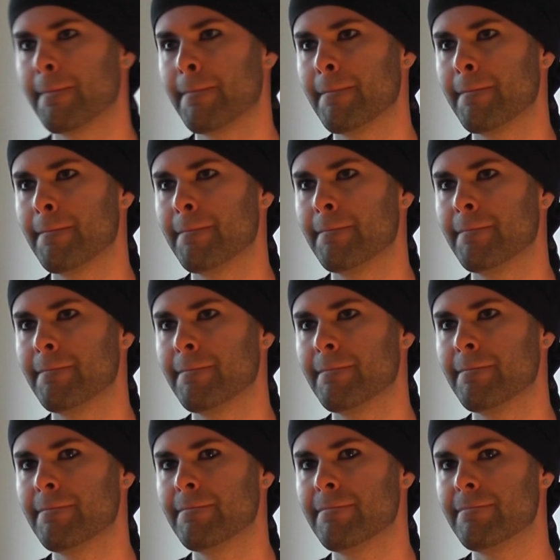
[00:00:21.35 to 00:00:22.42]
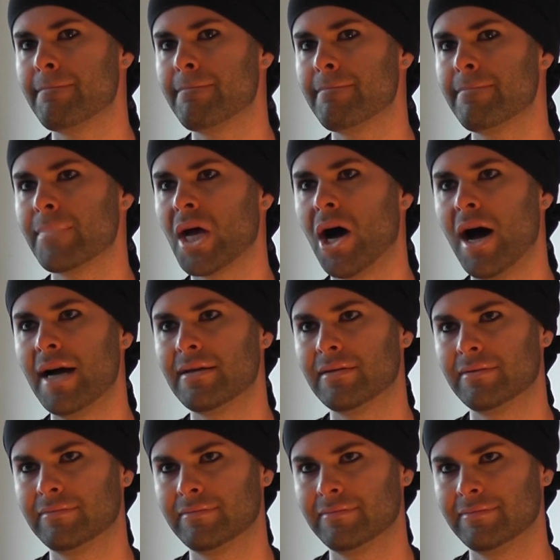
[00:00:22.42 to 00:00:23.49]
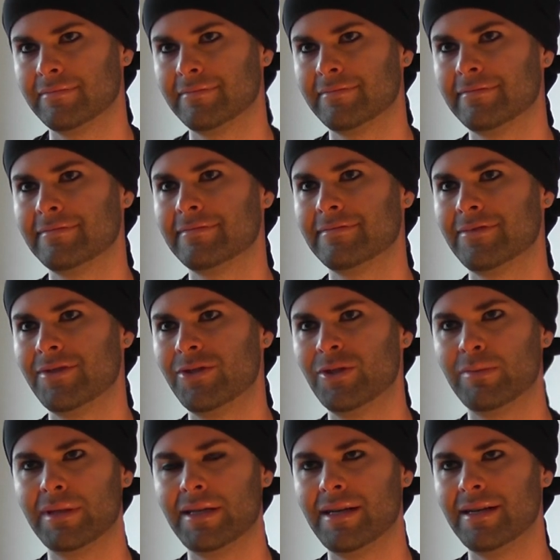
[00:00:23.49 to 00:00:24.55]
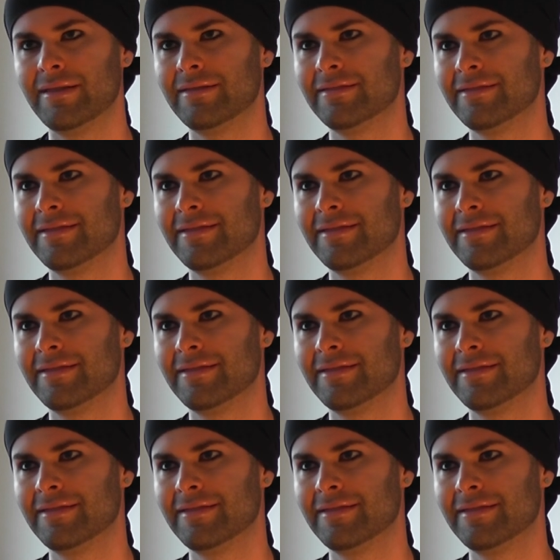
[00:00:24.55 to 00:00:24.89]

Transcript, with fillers: of yoga do you teach primarily? Hot. Hot. Super hot.